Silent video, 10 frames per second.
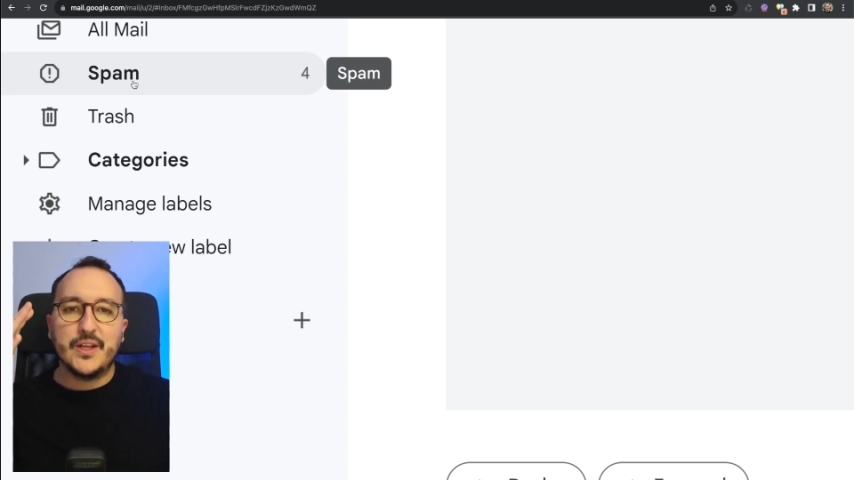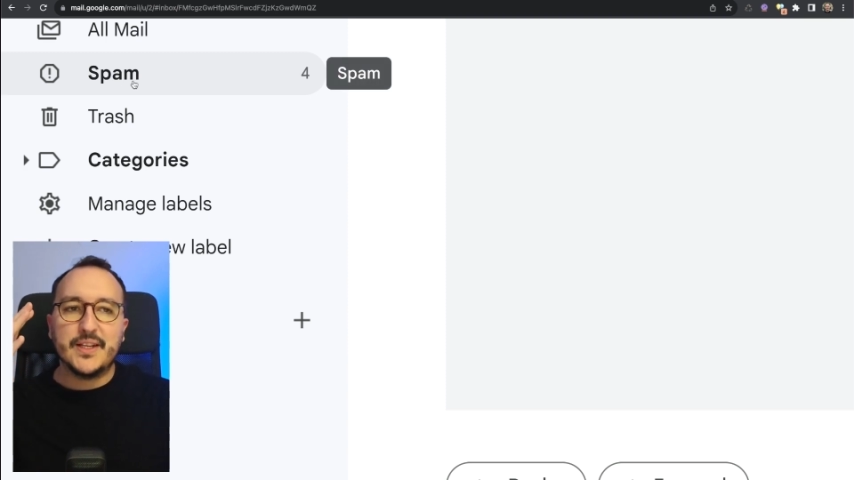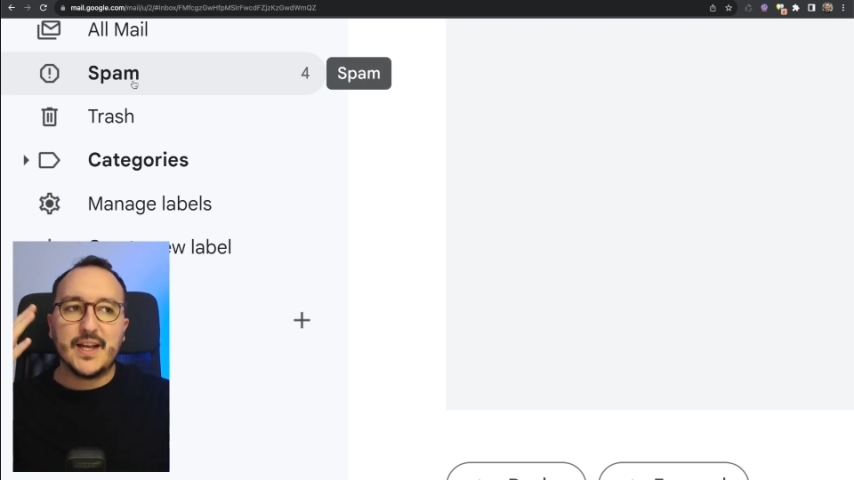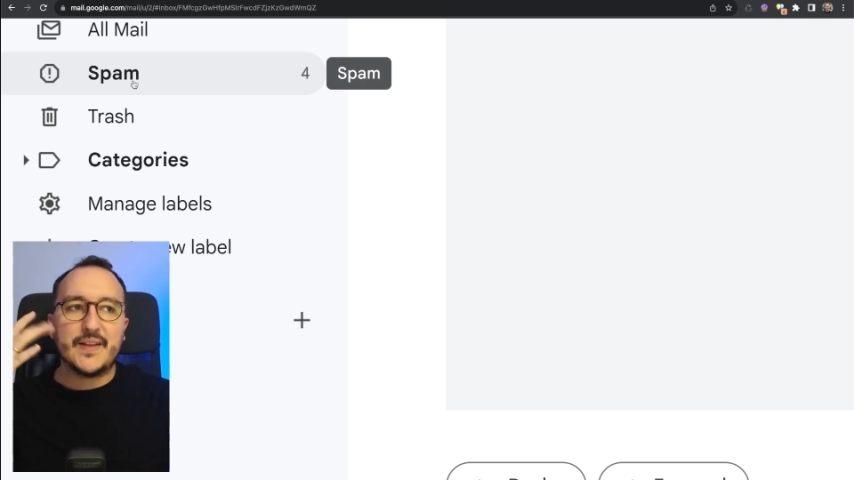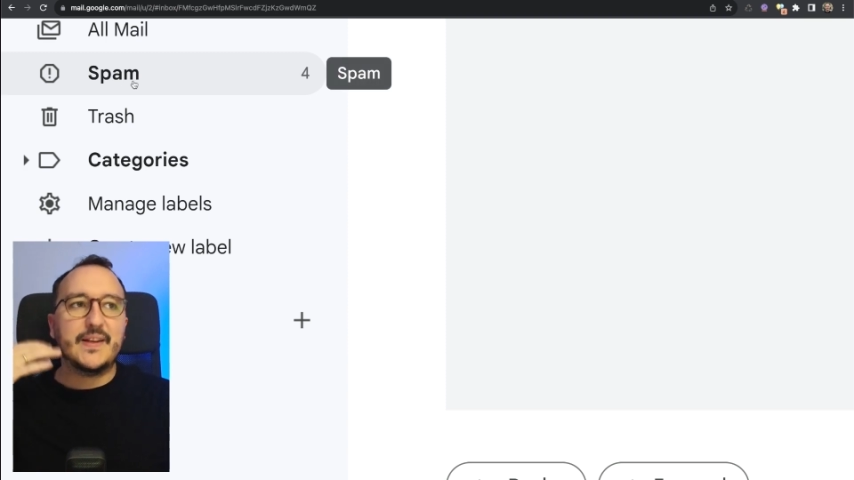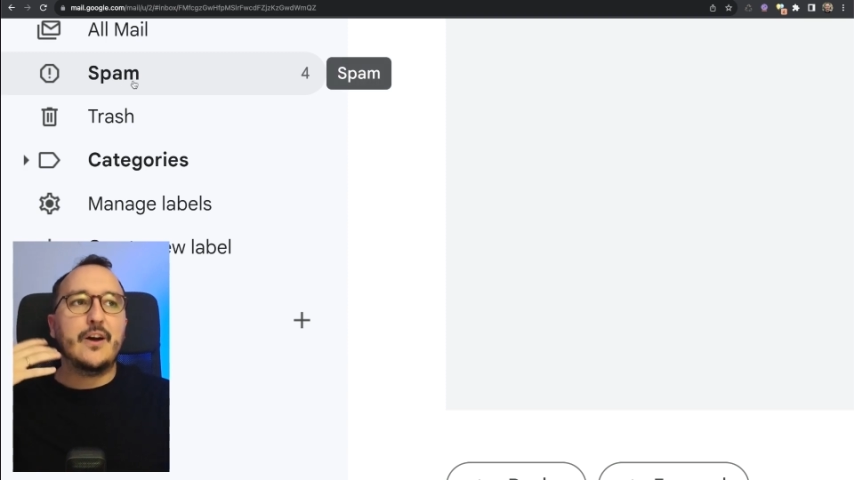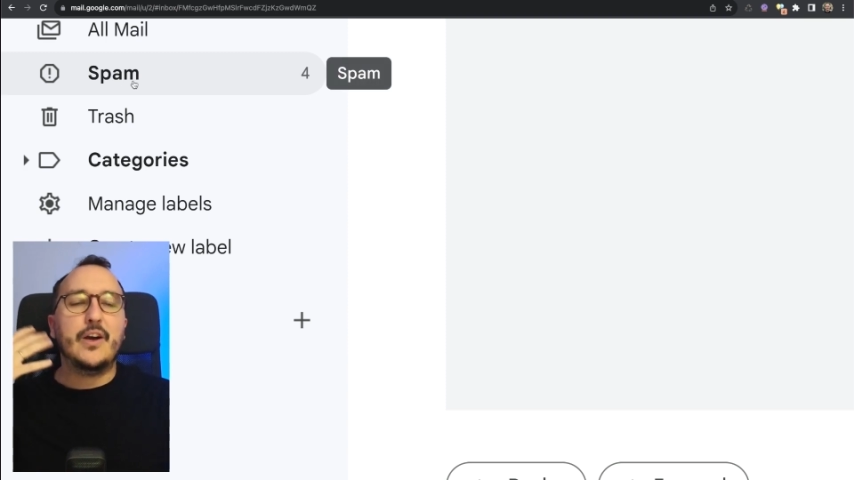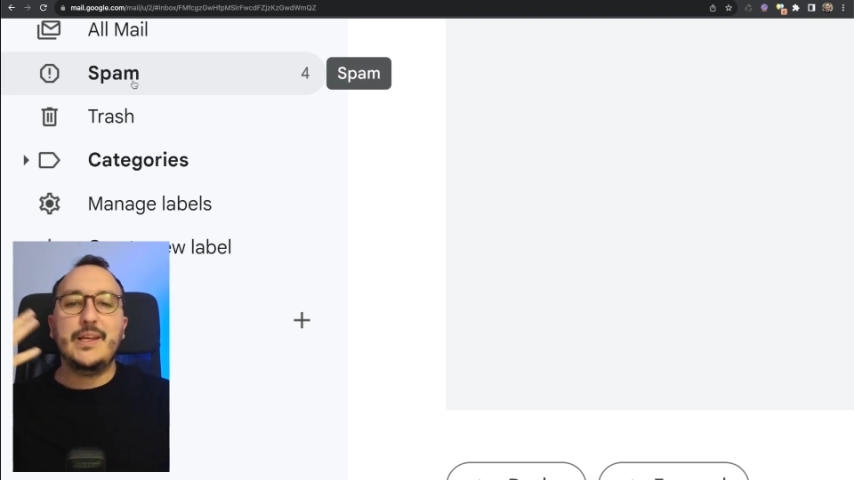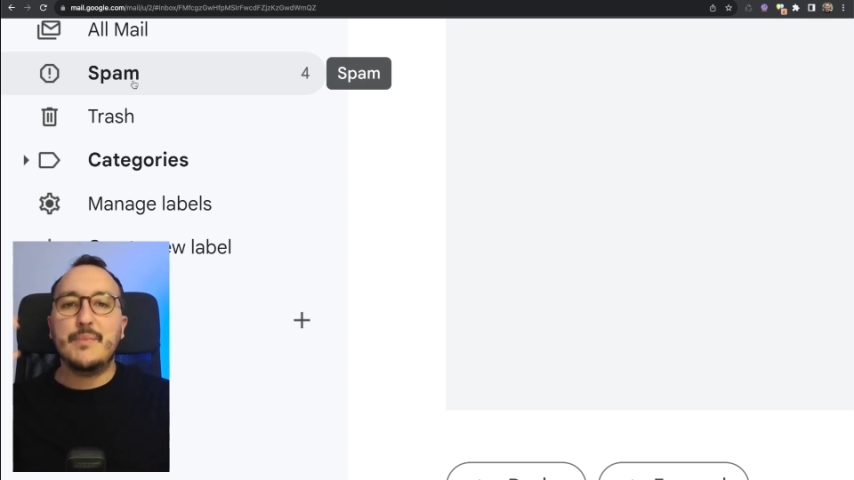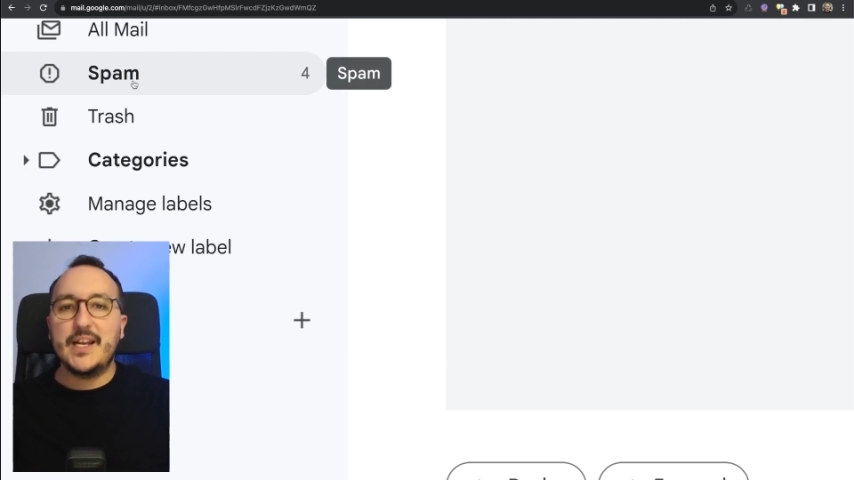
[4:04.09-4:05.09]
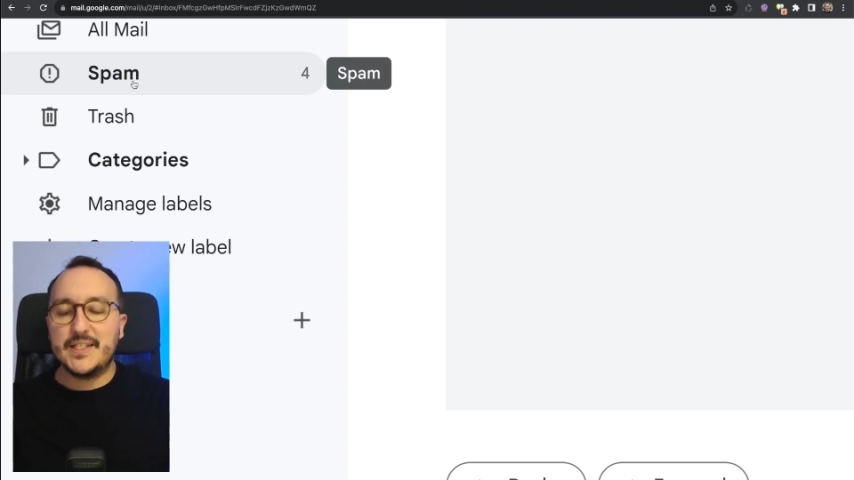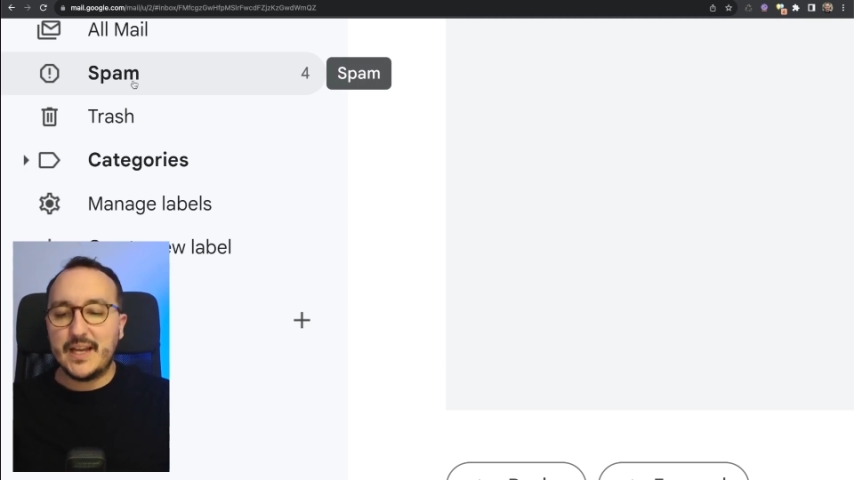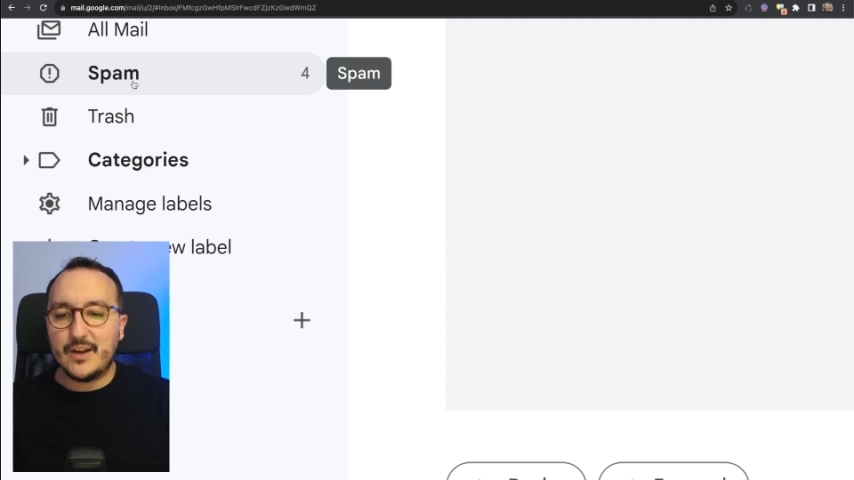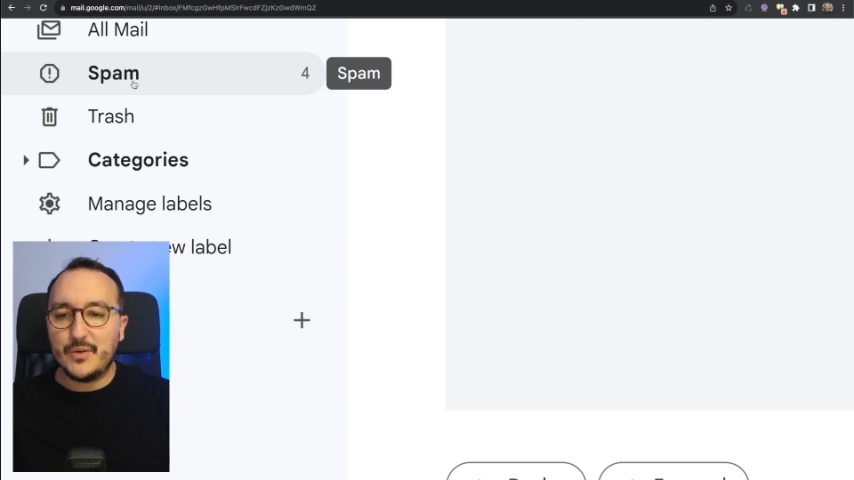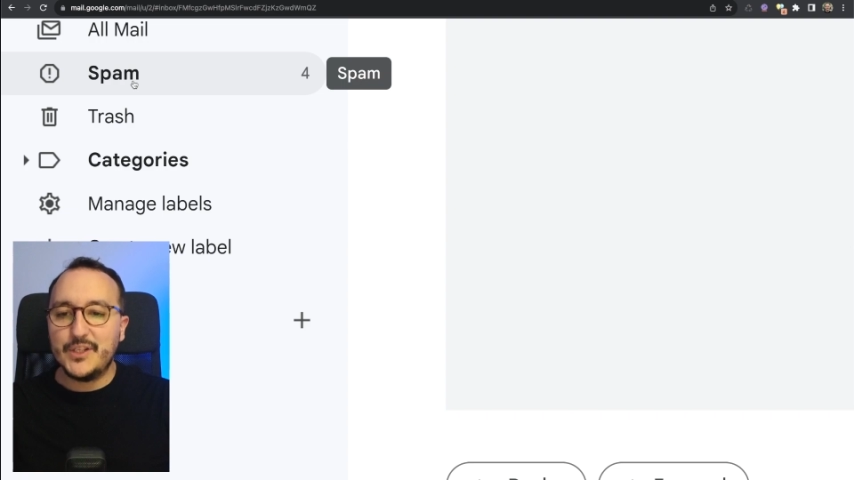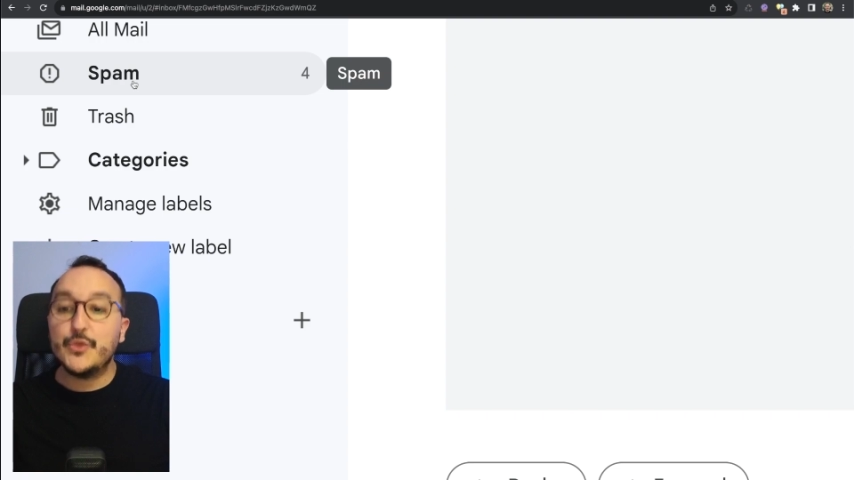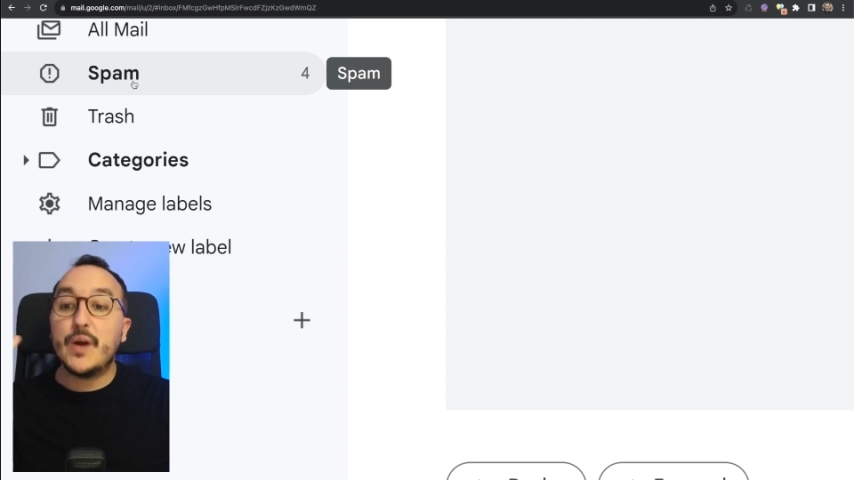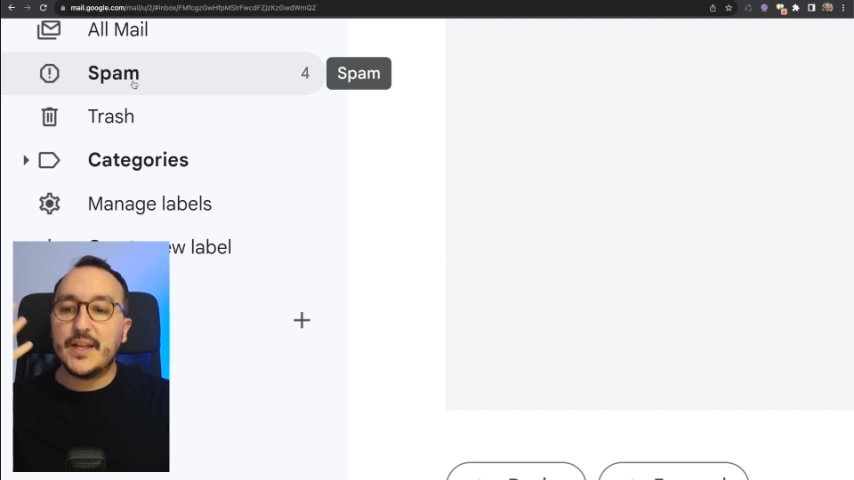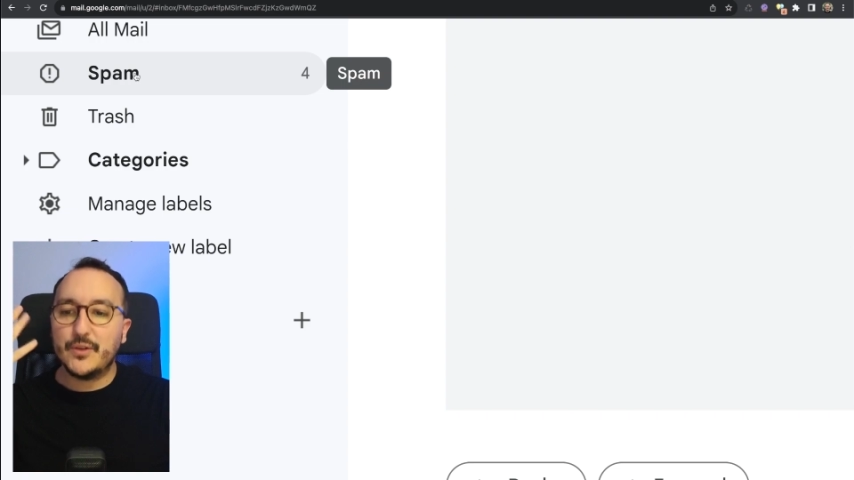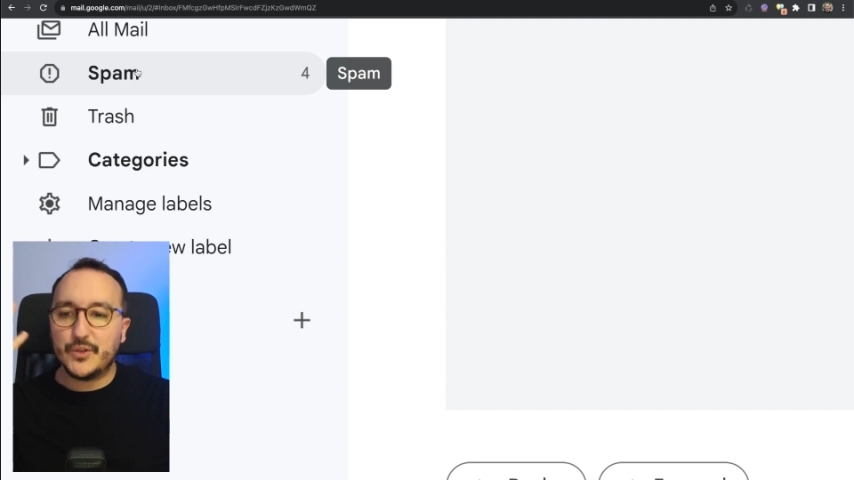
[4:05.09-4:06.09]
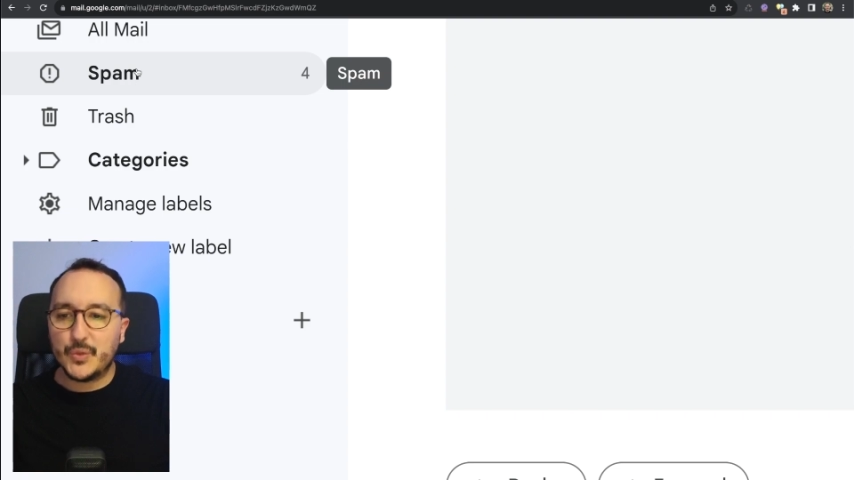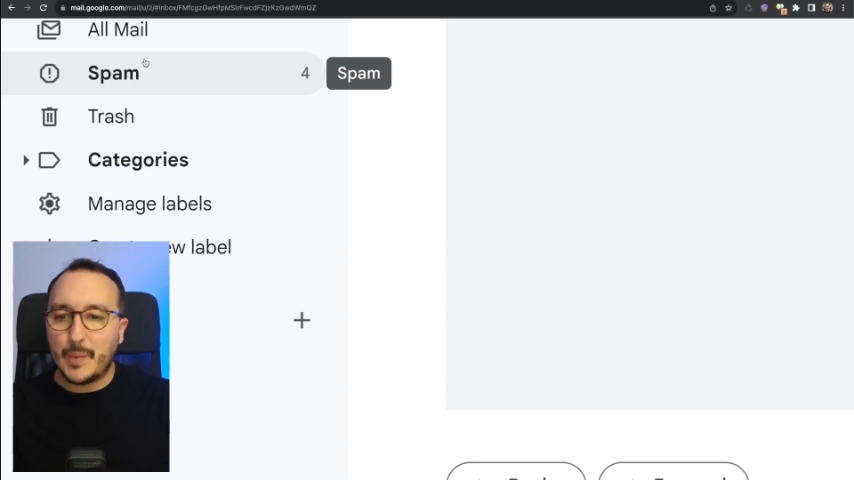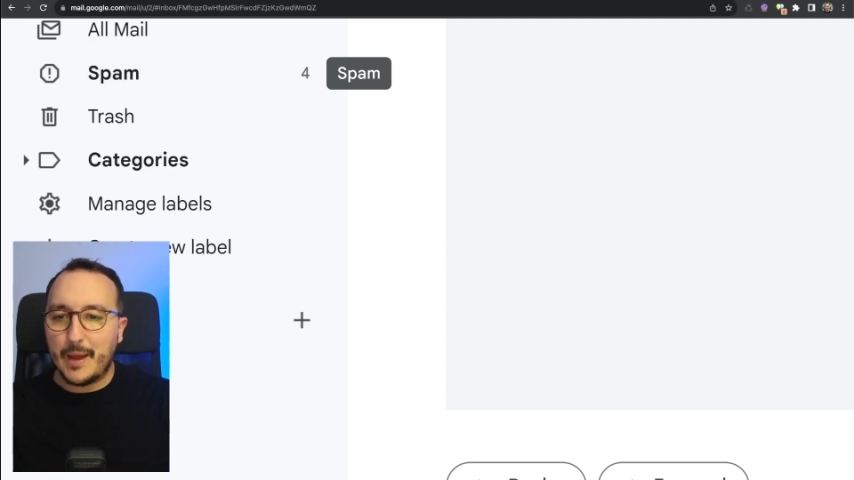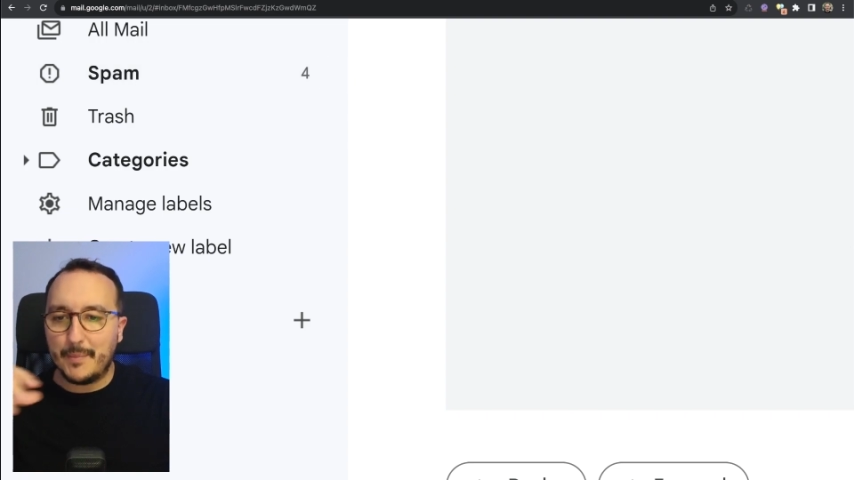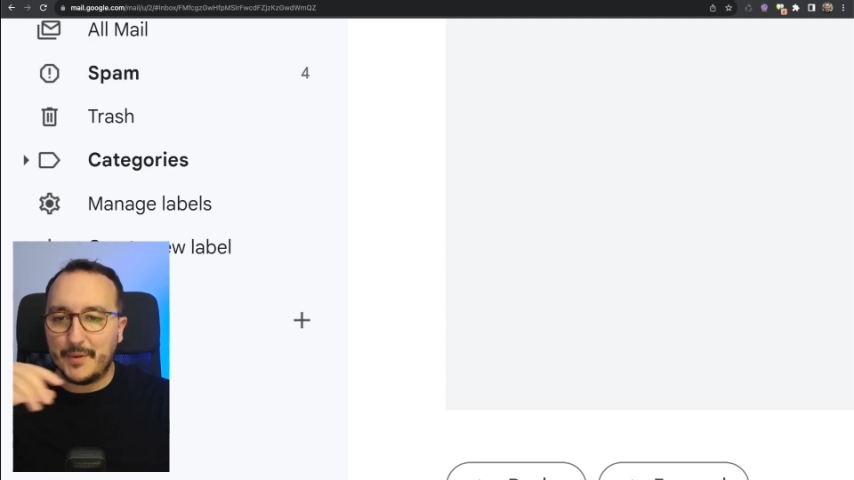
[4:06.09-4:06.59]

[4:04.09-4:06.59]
that our emails are going to end on spam.